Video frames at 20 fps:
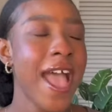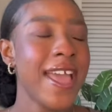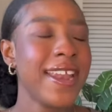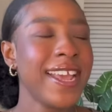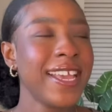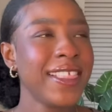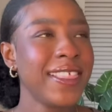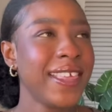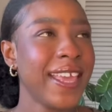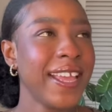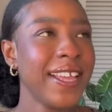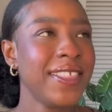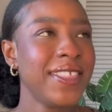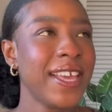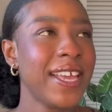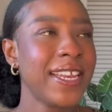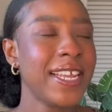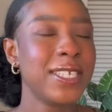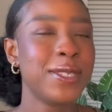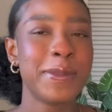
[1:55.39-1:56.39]
And I think
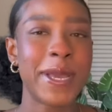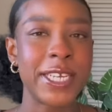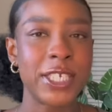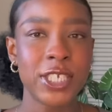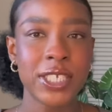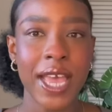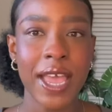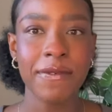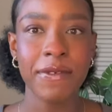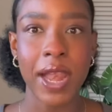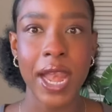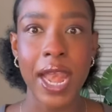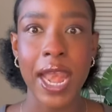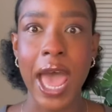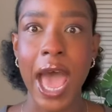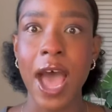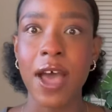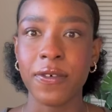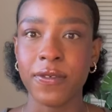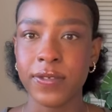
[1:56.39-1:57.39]
that as much as I've
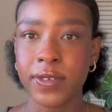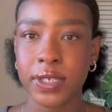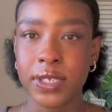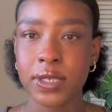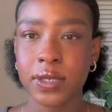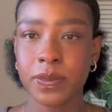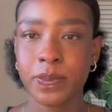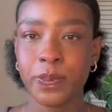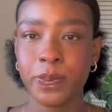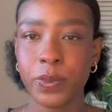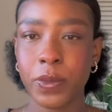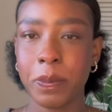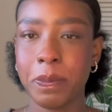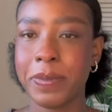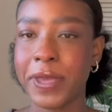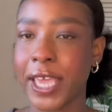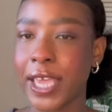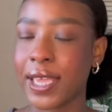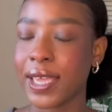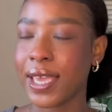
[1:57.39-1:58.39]
loved
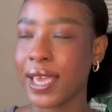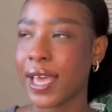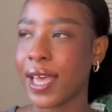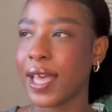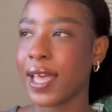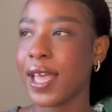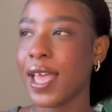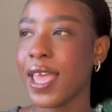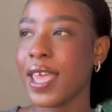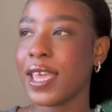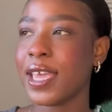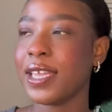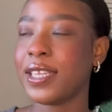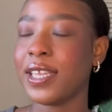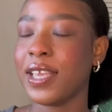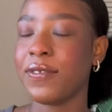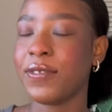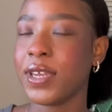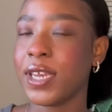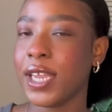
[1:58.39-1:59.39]
being here, it
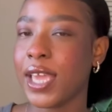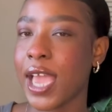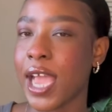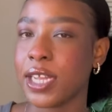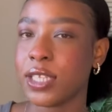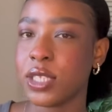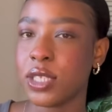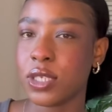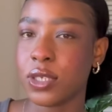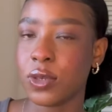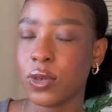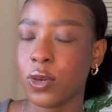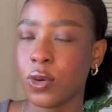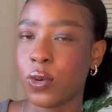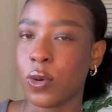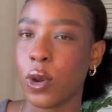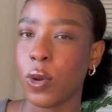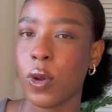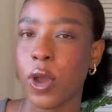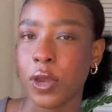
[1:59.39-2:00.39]
definitely had to
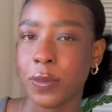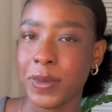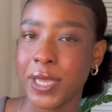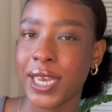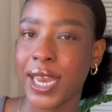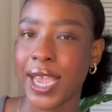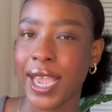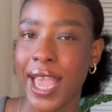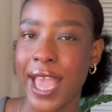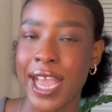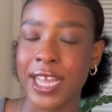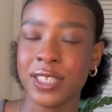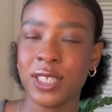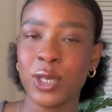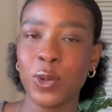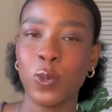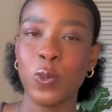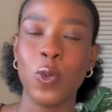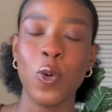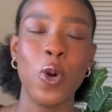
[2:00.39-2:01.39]
grow on me. I had
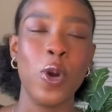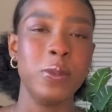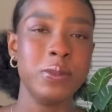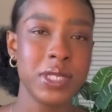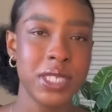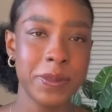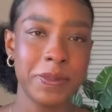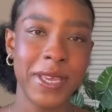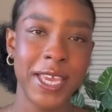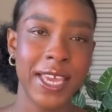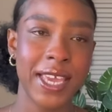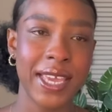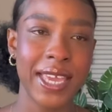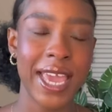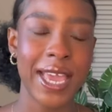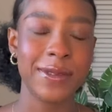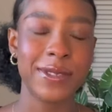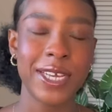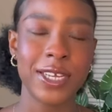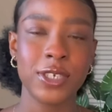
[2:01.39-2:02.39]
to warm to being in
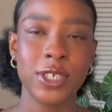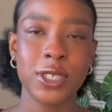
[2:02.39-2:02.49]
Cape Town